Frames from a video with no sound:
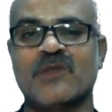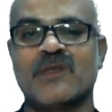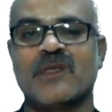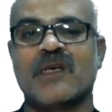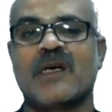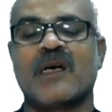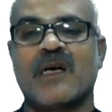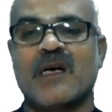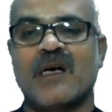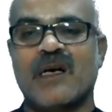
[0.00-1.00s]

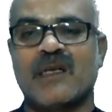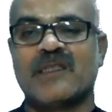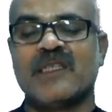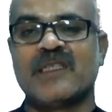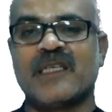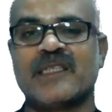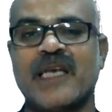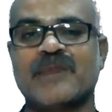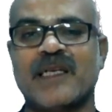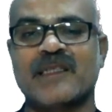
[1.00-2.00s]
these
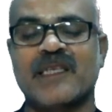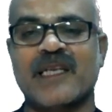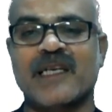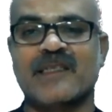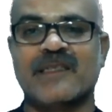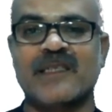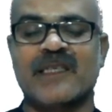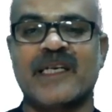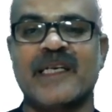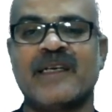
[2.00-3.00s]
enzymes, and they can
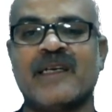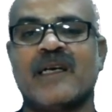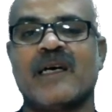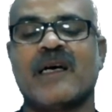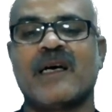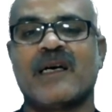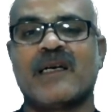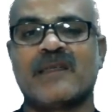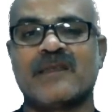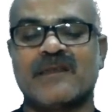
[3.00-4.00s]
degrade
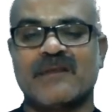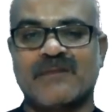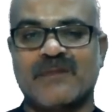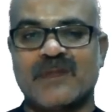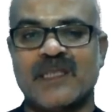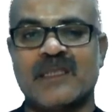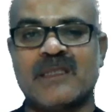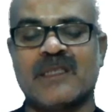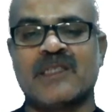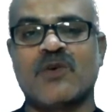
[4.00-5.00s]

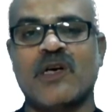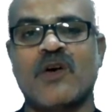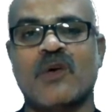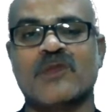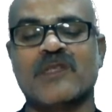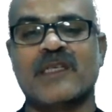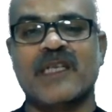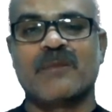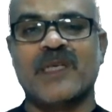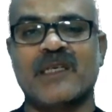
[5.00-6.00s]
these steroid hormones and
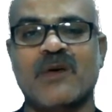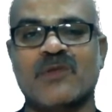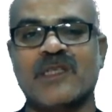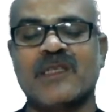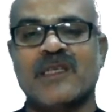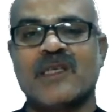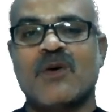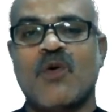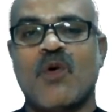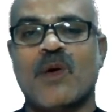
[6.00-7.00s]
can bring down the
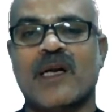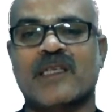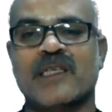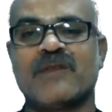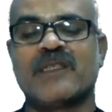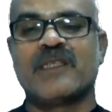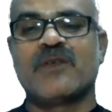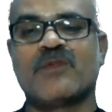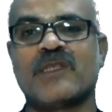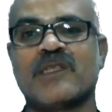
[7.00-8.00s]
overactivity
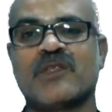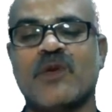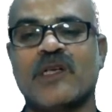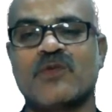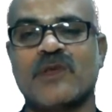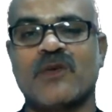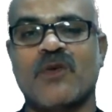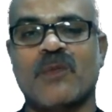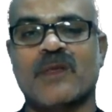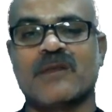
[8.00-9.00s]
of the steroid to a
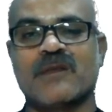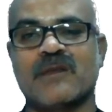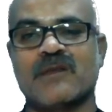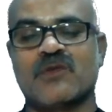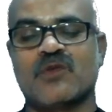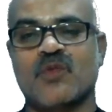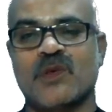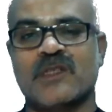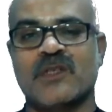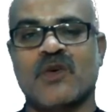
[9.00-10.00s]
normal,
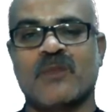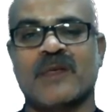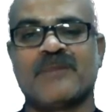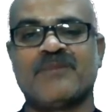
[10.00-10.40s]
towards the normal.